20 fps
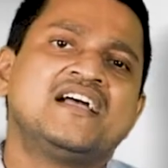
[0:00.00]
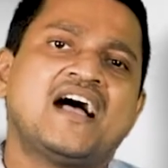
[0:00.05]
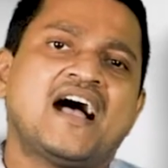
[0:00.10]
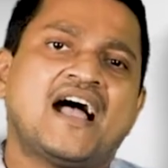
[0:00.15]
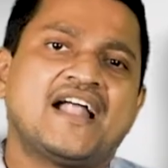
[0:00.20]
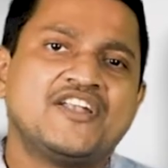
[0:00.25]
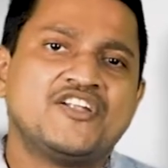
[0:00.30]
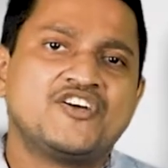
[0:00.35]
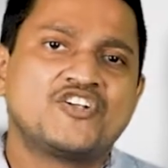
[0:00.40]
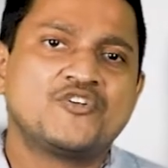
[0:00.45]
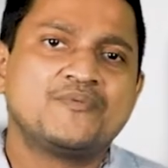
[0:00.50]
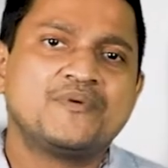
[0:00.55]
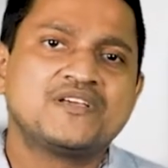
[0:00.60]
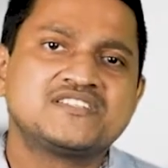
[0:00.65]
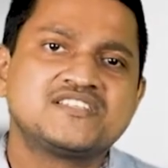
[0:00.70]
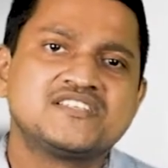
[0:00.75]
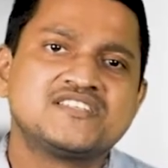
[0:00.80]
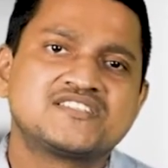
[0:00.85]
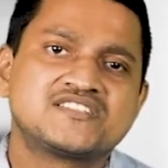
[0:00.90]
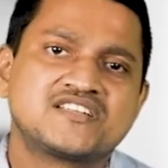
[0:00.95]
anaerobic
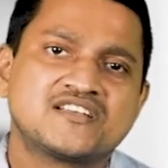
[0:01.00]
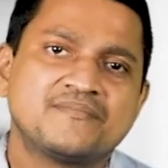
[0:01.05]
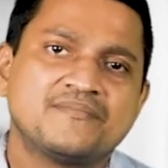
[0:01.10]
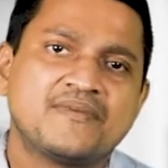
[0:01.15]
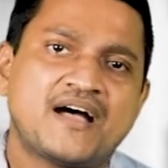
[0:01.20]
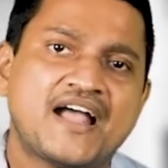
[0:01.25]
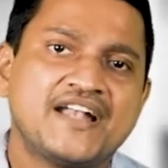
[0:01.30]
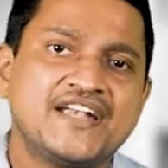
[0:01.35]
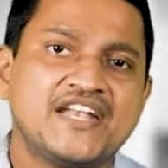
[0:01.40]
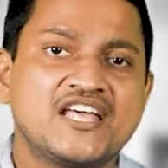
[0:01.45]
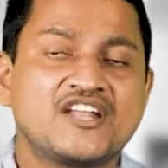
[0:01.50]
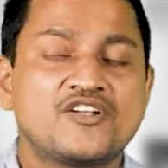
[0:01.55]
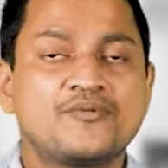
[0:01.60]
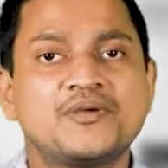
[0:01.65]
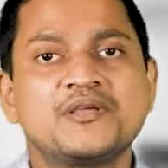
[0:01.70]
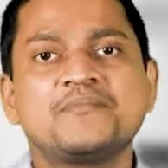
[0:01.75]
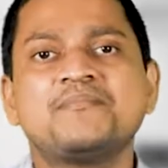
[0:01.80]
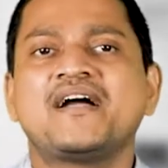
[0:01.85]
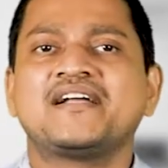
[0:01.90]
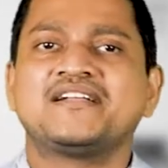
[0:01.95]
system,
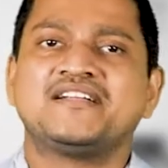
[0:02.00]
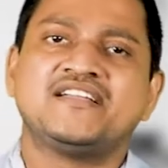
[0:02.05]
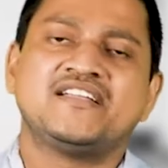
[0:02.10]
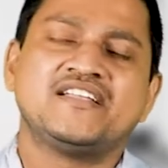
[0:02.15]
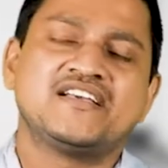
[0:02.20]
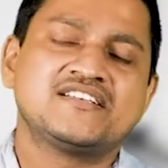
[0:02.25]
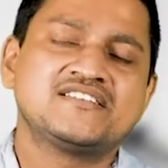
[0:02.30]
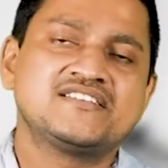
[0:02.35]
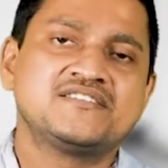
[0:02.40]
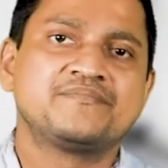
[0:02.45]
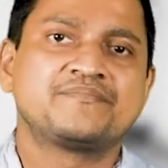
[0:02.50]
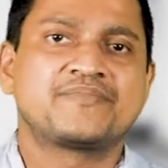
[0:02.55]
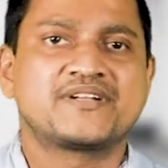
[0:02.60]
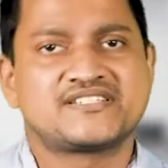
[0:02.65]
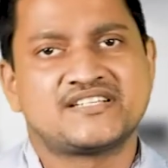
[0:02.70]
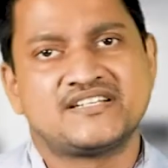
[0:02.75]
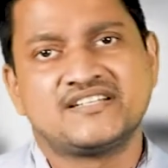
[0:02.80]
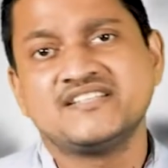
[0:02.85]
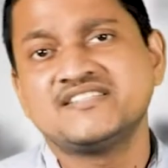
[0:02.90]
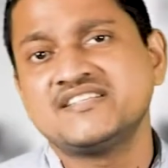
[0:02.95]
anaerobic bacteria is
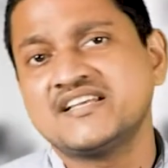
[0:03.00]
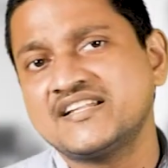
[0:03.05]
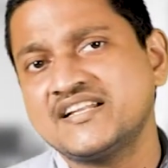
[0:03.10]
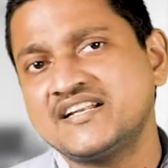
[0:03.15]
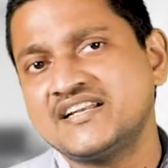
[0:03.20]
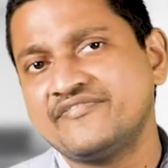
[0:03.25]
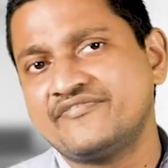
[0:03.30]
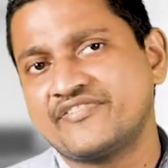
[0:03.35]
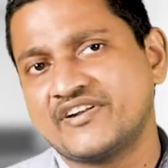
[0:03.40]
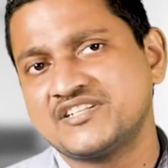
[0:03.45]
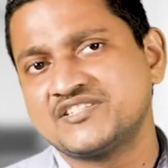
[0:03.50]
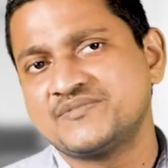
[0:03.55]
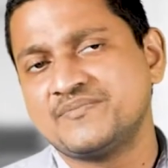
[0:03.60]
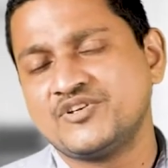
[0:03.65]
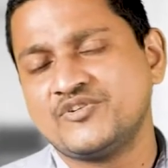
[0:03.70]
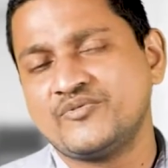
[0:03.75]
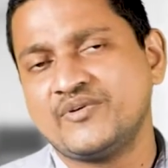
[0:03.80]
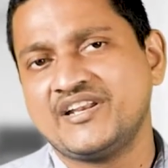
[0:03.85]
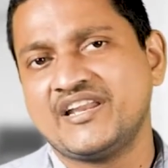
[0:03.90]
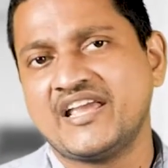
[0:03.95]
present. These are the difference
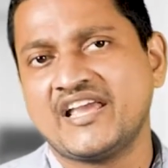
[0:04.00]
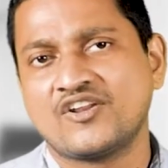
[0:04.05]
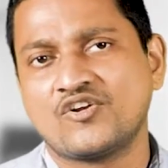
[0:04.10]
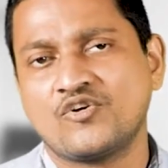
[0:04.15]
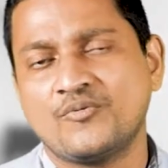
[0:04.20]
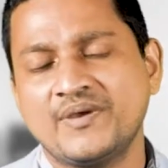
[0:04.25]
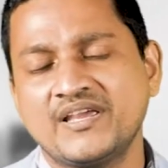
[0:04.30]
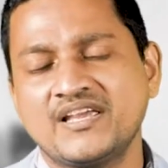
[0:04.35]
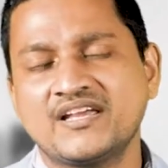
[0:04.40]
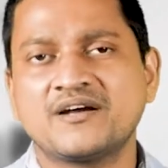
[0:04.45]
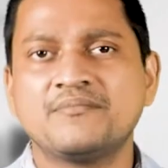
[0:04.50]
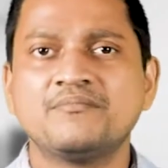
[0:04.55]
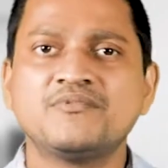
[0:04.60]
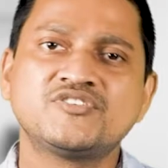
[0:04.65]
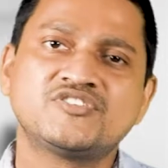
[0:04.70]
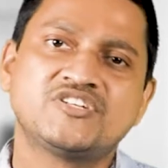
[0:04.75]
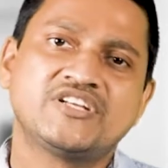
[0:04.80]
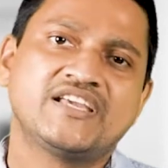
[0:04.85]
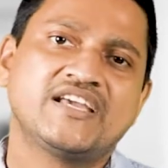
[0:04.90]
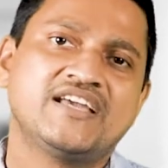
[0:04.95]
between aerobic
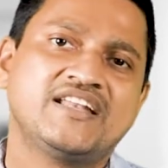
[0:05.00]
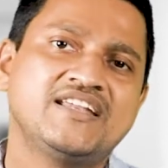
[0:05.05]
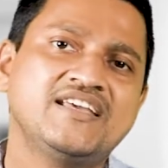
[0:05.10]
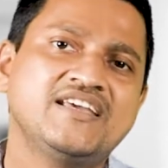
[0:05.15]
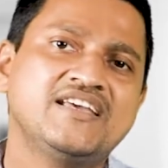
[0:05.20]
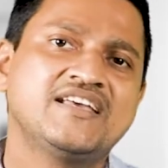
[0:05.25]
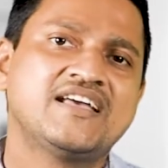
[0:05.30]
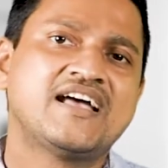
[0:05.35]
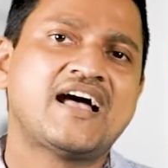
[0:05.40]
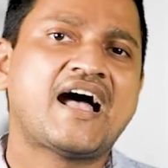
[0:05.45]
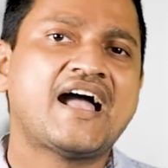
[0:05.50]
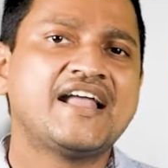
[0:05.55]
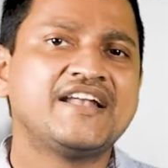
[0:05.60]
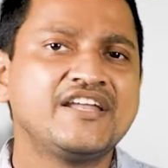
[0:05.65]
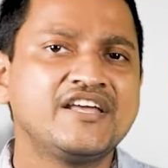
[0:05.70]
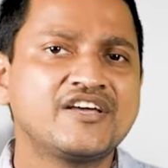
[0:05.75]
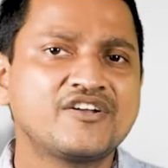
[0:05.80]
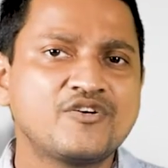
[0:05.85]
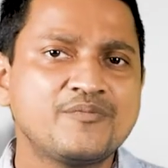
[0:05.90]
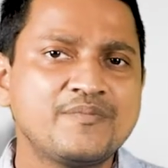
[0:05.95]
composting and
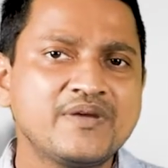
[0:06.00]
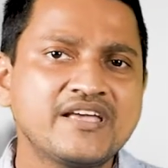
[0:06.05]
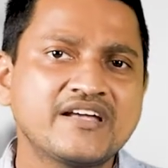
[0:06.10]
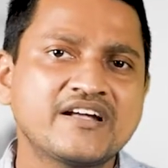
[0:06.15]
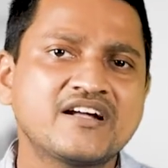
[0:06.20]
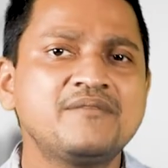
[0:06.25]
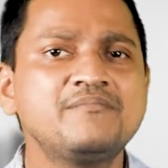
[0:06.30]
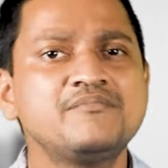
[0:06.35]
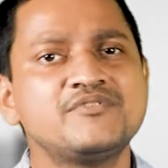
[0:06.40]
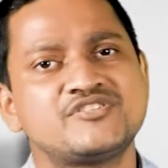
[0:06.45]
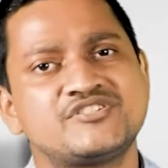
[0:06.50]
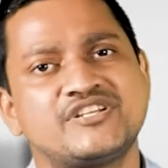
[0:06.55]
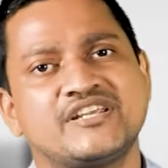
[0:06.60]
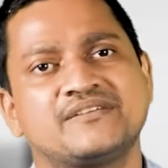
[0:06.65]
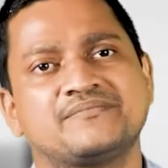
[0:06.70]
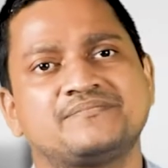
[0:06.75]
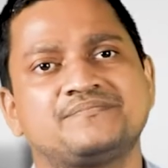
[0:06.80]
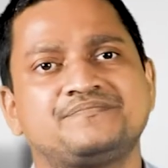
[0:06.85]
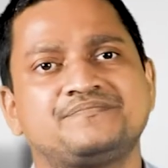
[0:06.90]
anaerobic composting.